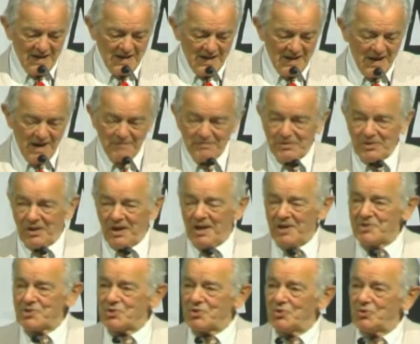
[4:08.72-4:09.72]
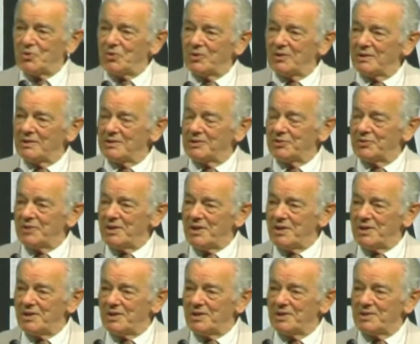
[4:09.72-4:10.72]
After high school and 3
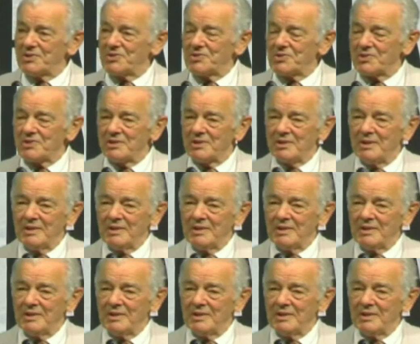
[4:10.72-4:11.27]
years